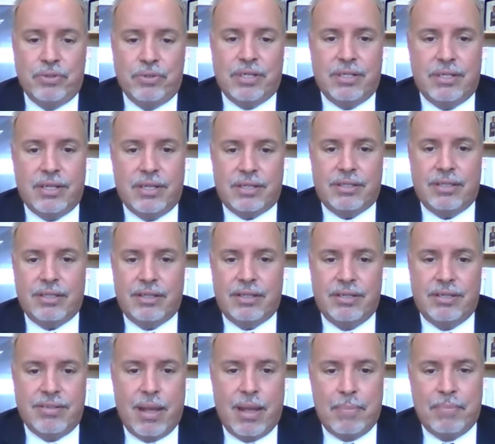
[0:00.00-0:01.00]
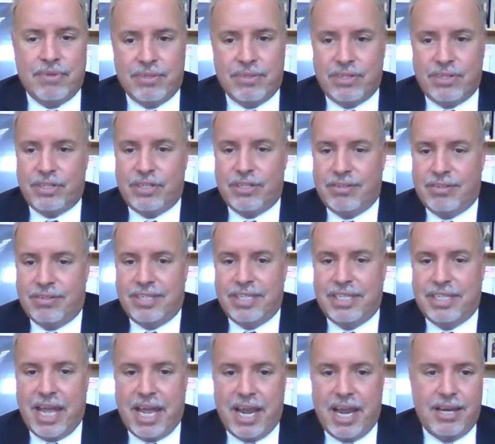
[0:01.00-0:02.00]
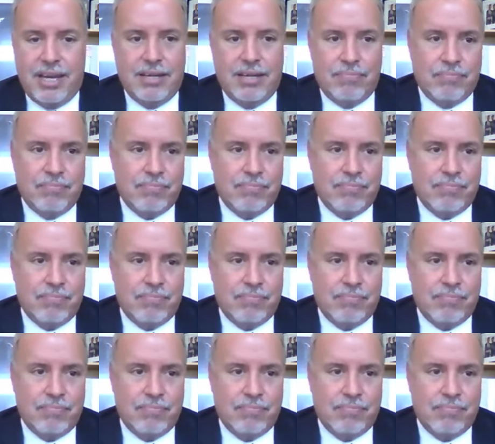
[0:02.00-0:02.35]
who's conducting his deposition today?